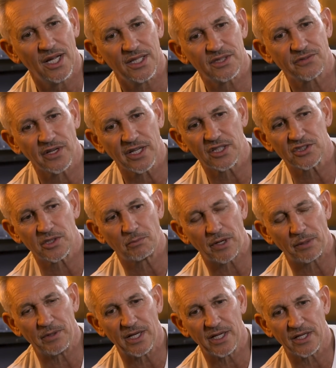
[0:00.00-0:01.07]
It's funny because the
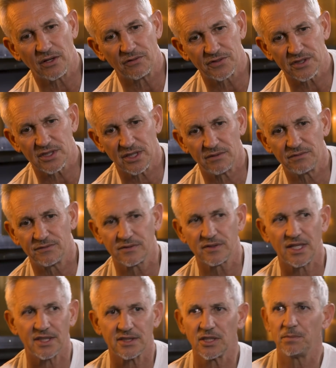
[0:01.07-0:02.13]
Premier League obviously
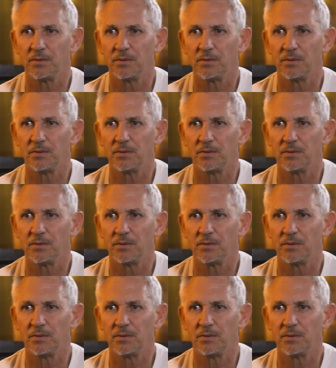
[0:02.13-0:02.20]
kicked